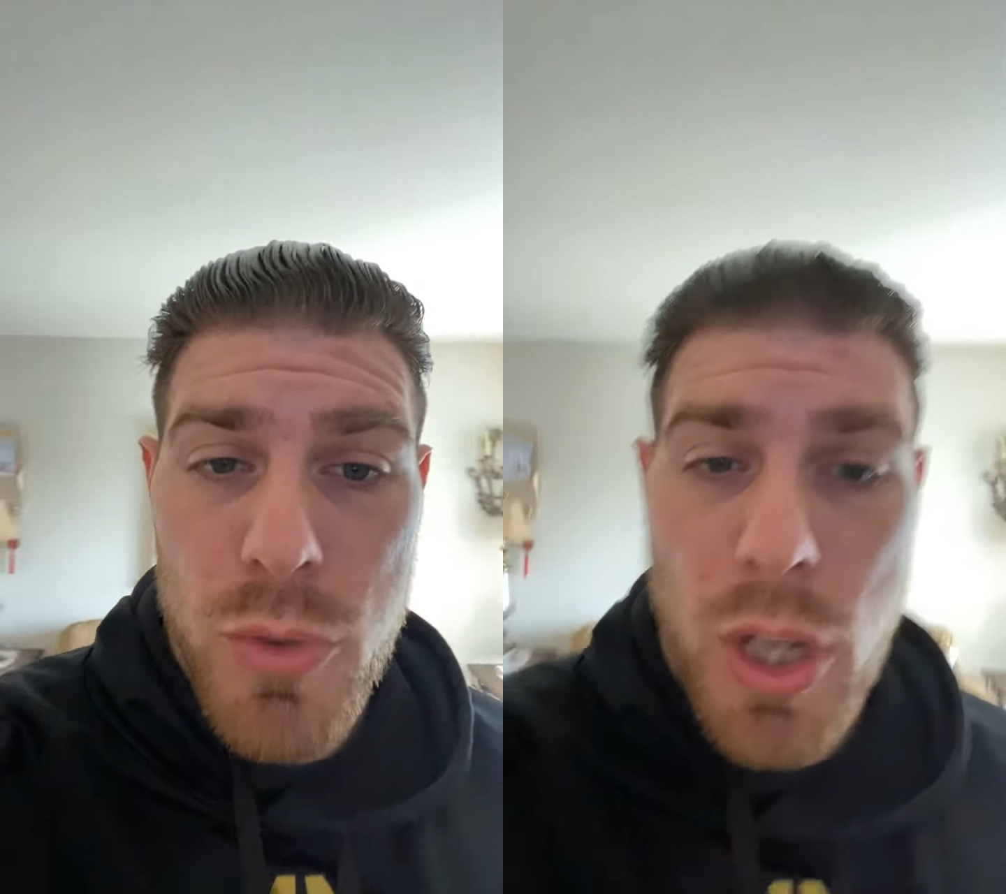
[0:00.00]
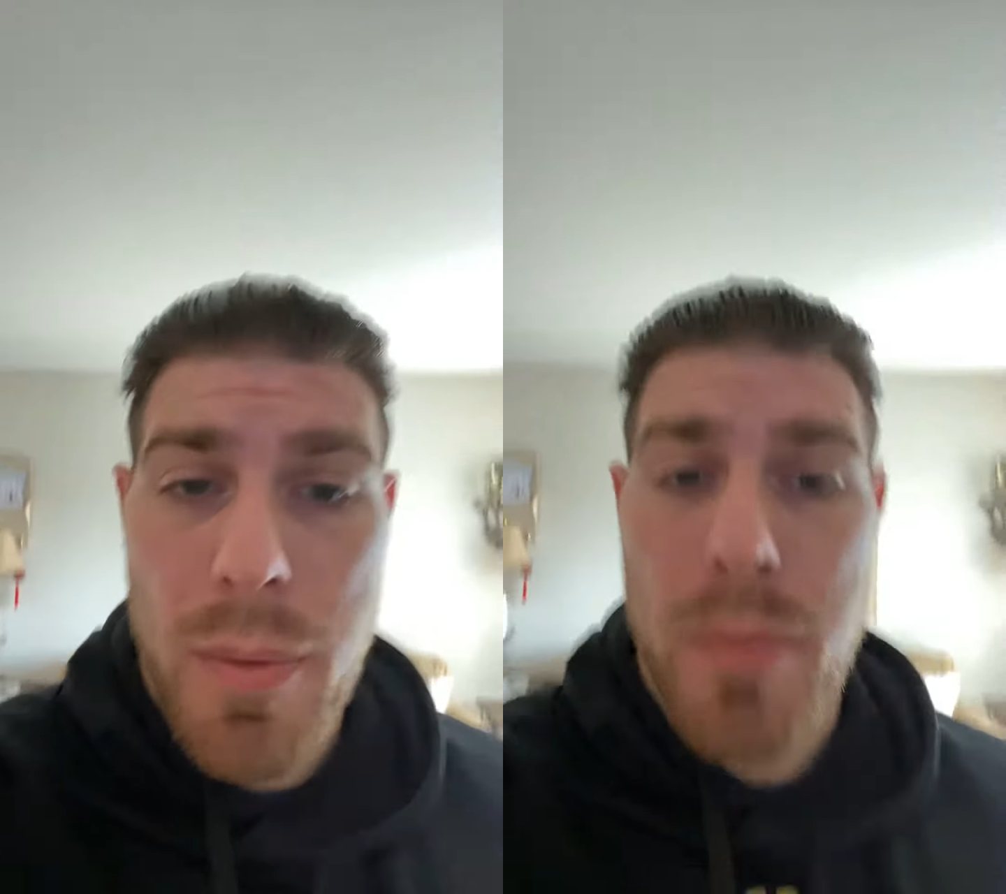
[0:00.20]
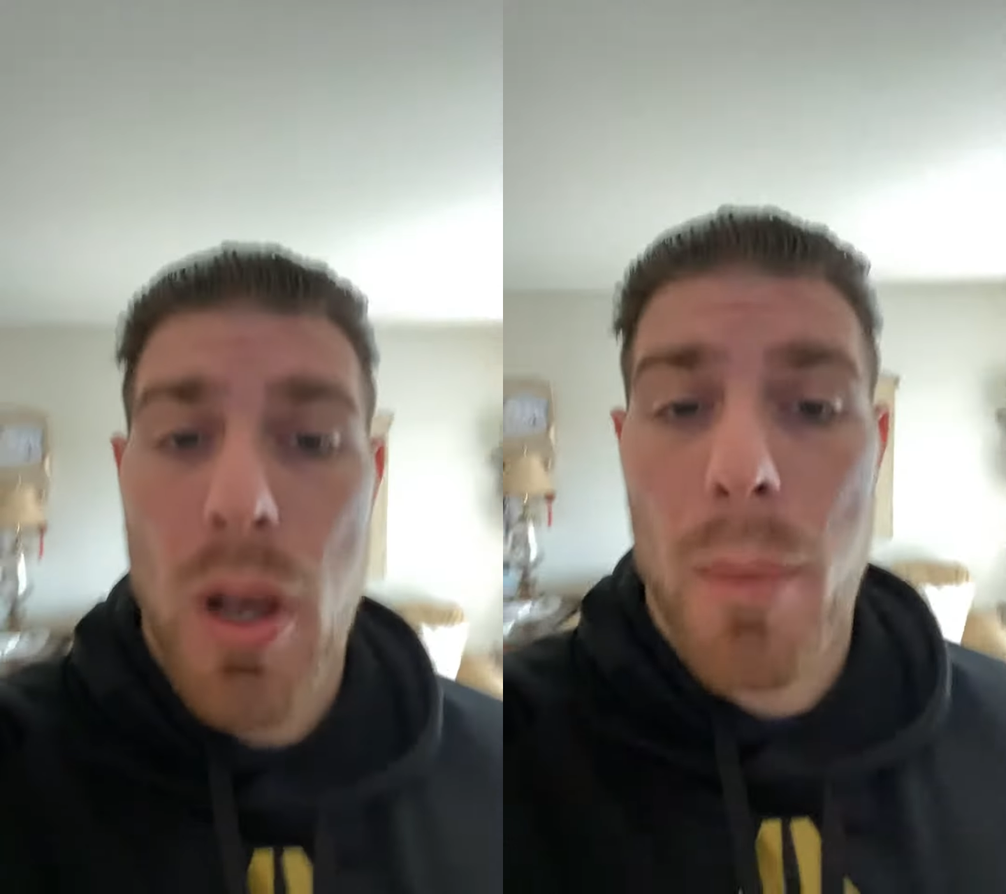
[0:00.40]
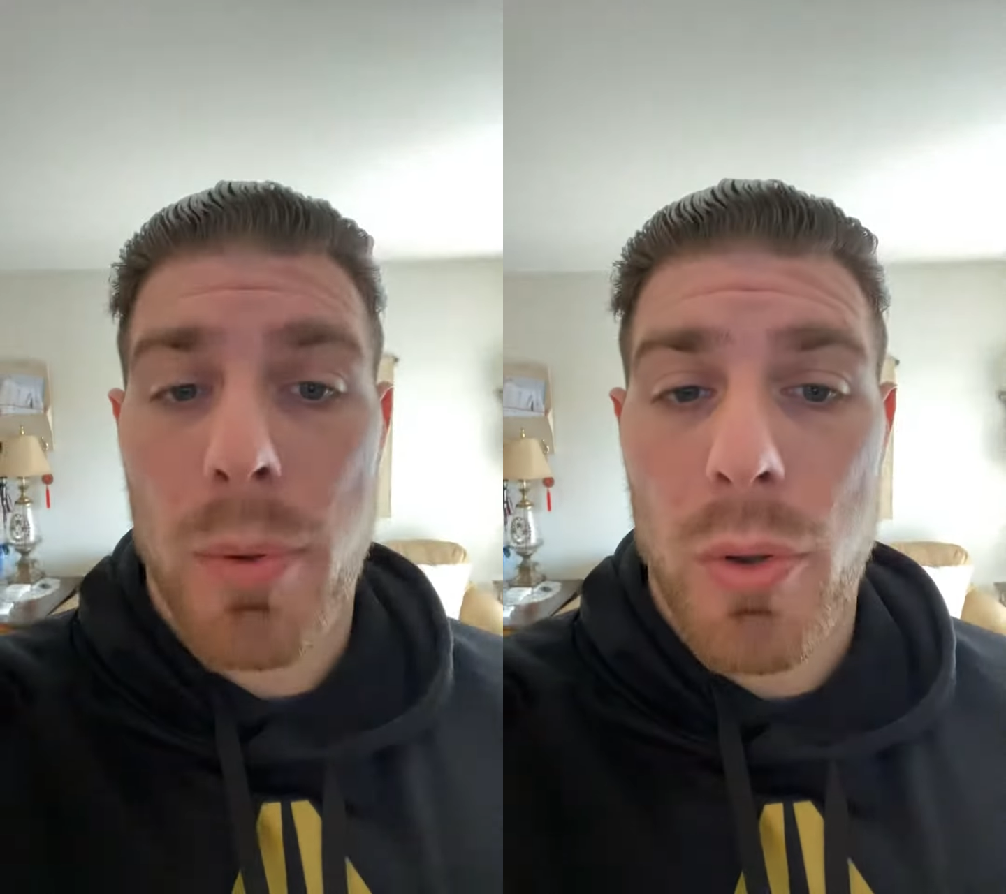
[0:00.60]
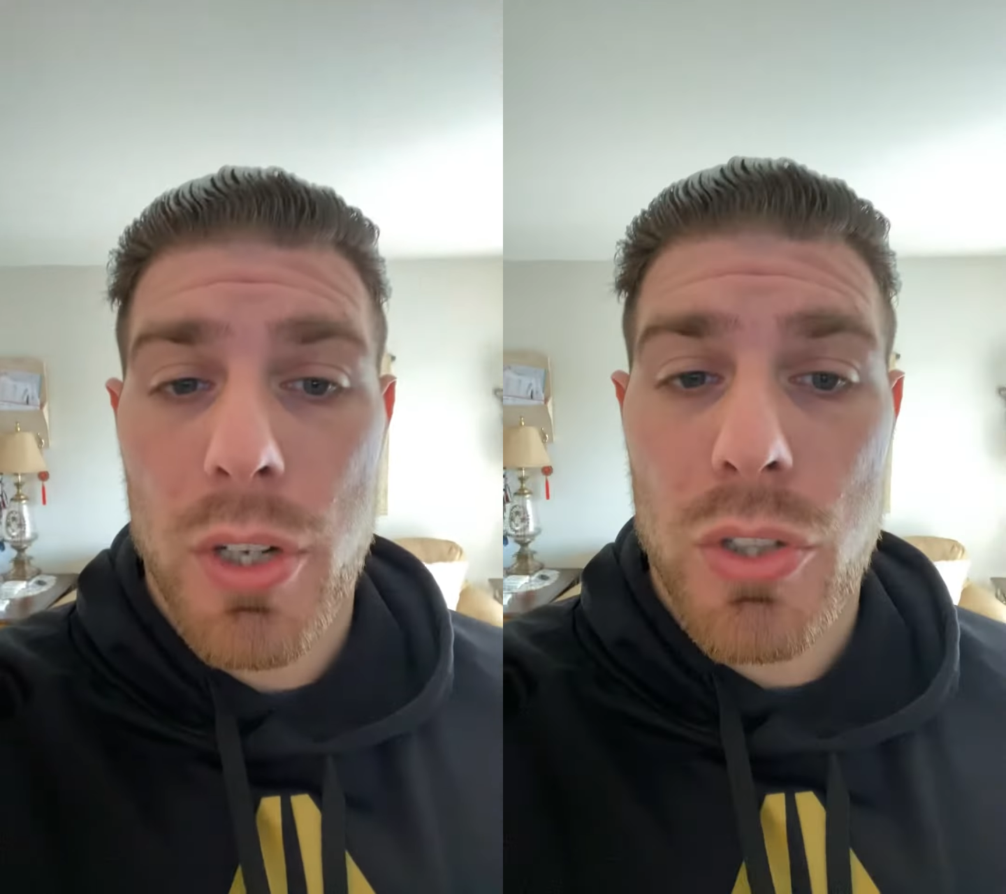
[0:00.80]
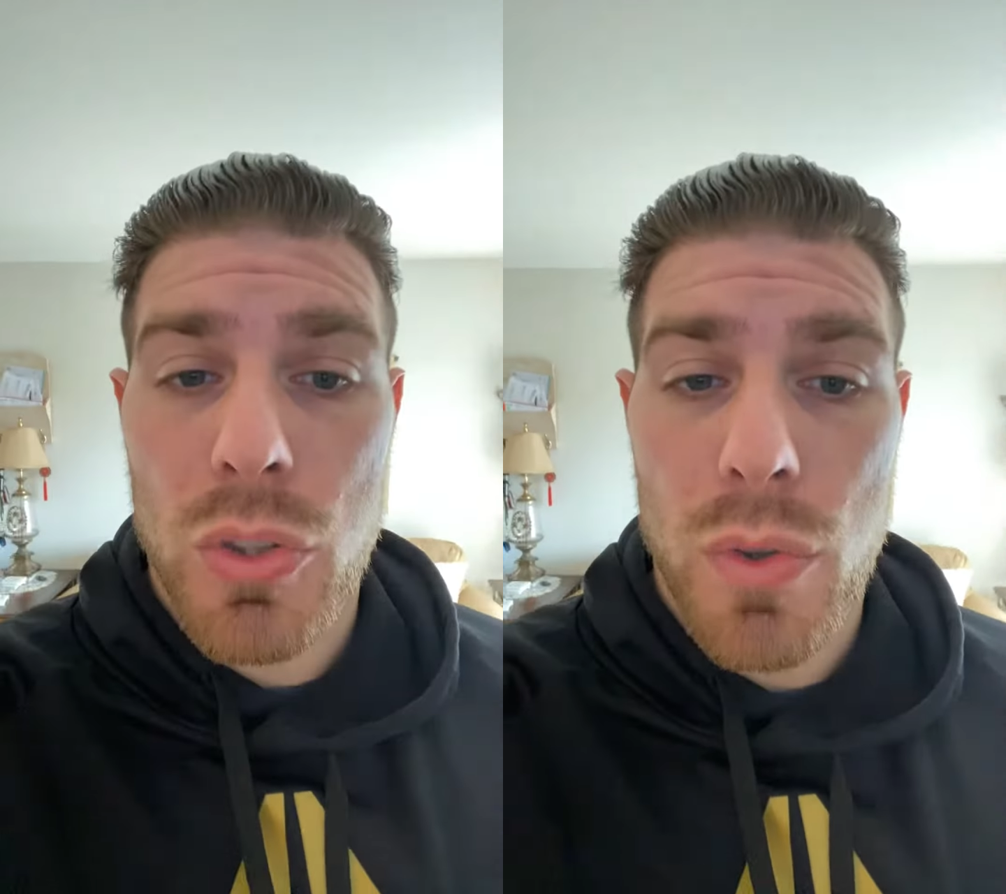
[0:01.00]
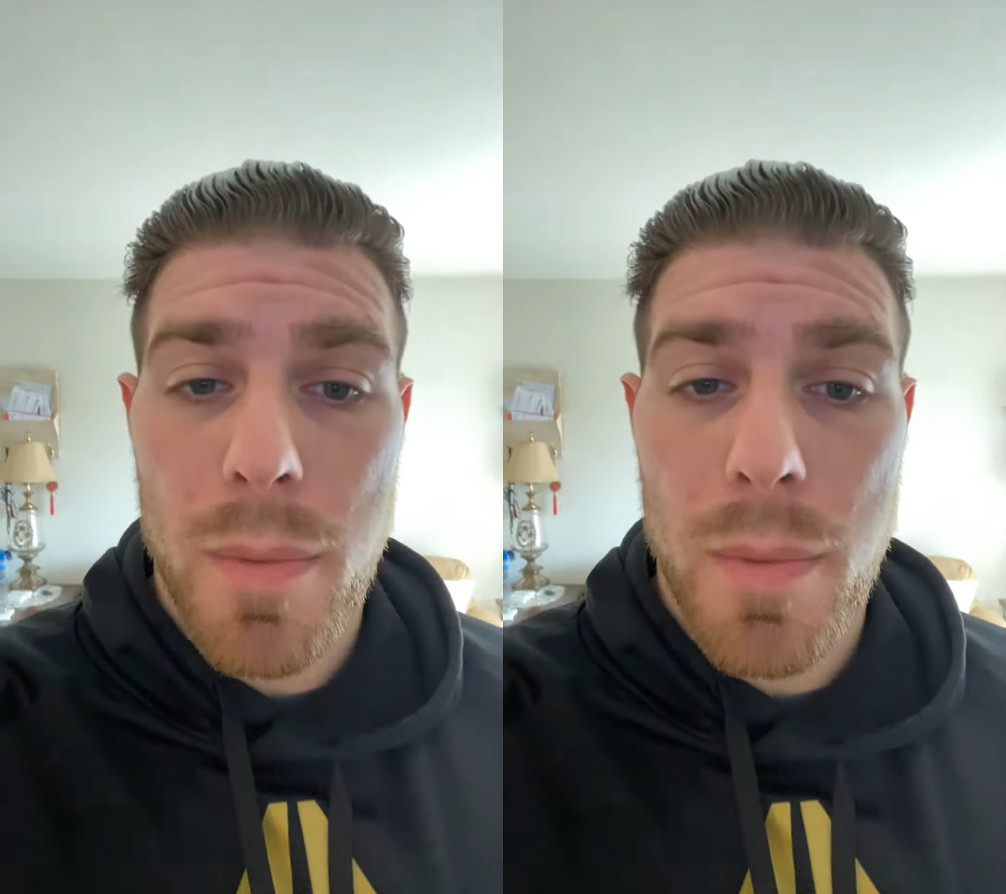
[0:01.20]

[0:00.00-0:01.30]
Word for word: You could upload it to the